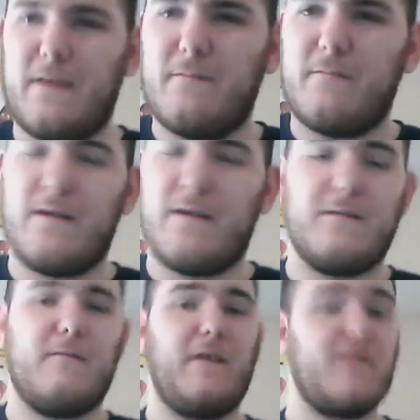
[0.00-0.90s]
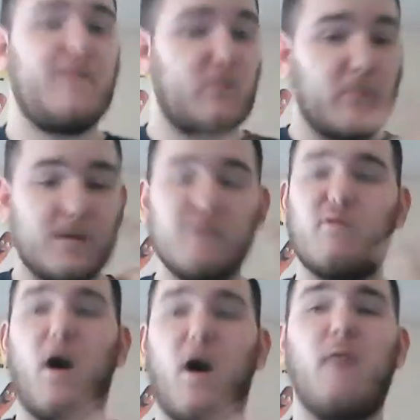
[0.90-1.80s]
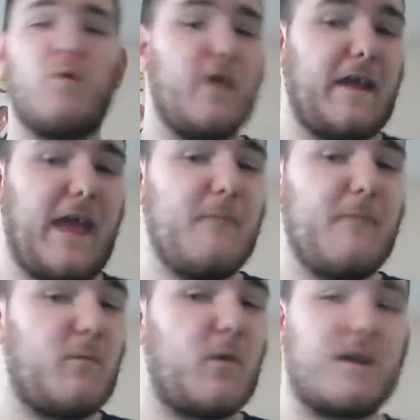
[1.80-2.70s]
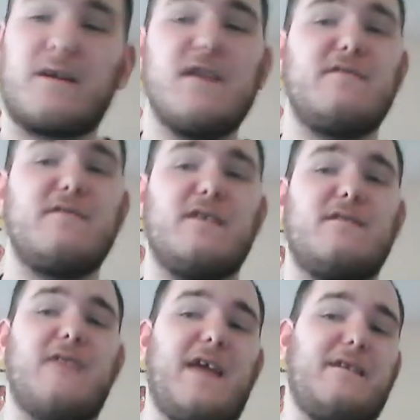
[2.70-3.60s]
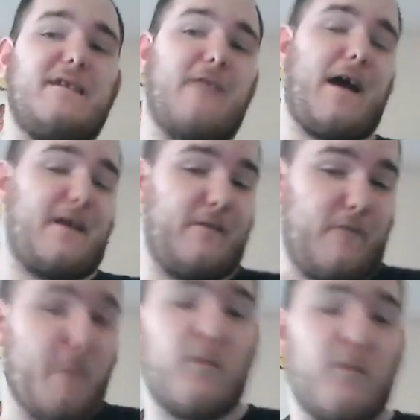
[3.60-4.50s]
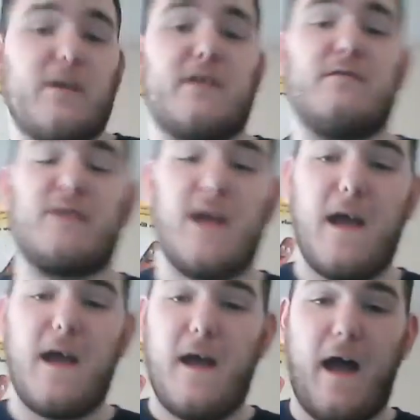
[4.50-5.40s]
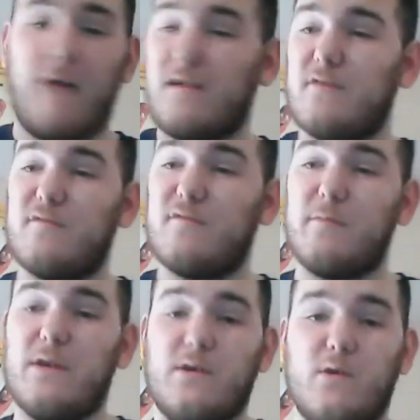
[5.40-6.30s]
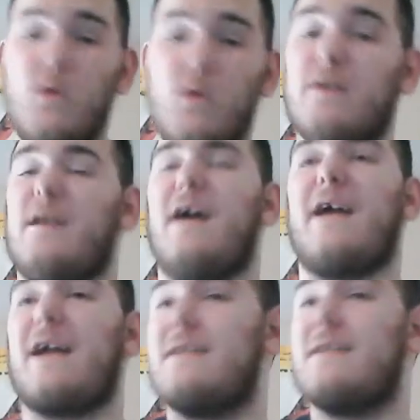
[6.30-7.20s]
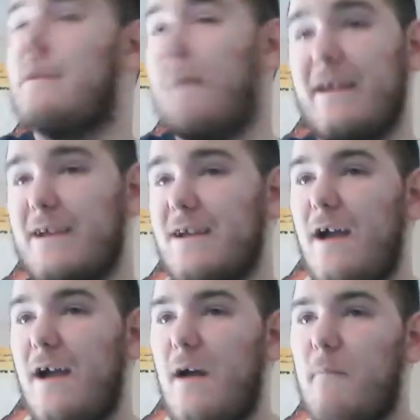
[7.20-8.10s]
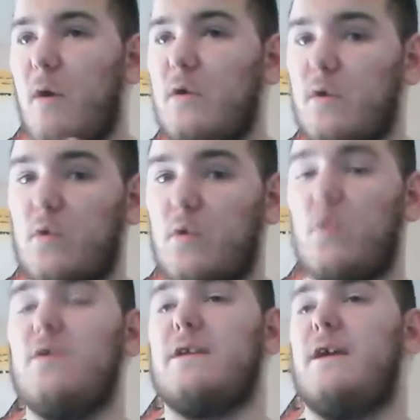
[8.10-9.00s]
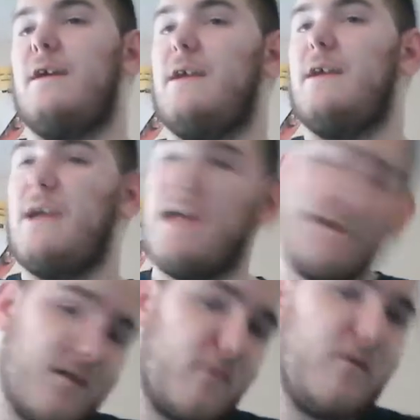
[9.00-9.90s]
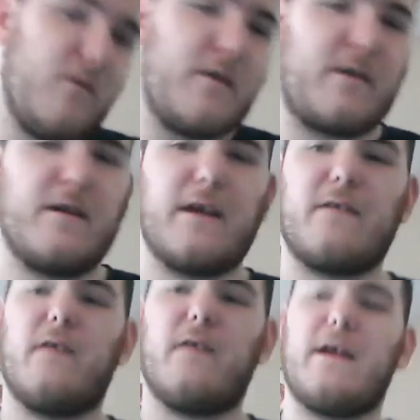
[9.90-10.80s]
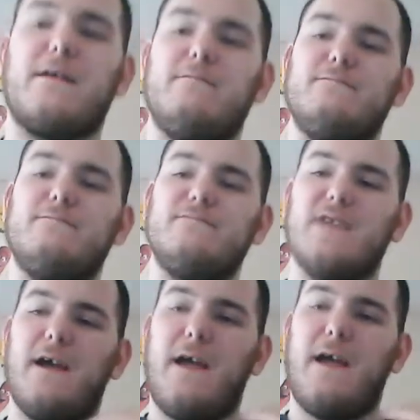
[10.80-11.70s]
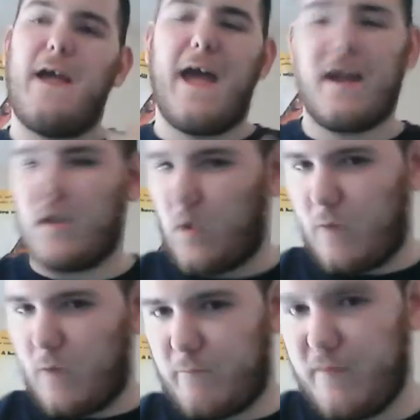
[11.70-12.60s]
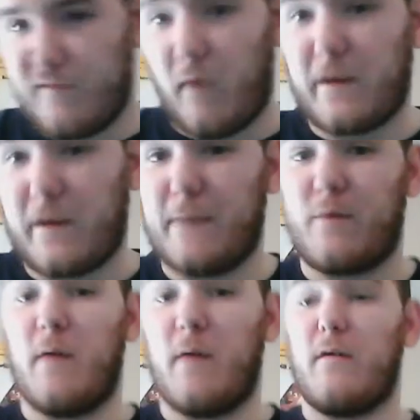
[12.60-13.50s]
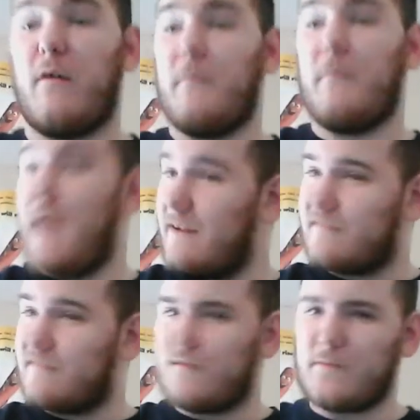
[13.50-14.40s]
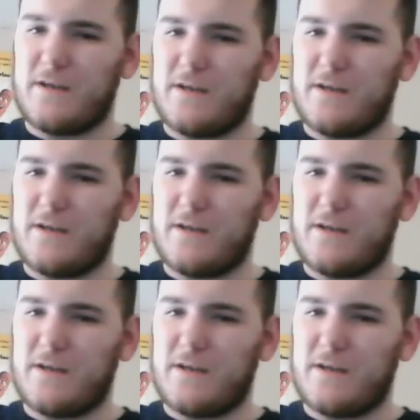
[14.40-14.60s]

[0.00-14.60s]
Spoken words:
Then from King to onward, it came more consistent, and at that point in the hearing, I was considered to be good, not exactly amazing, but good. It's weird, because pretty much always seems problem with a lot of bandit shows, but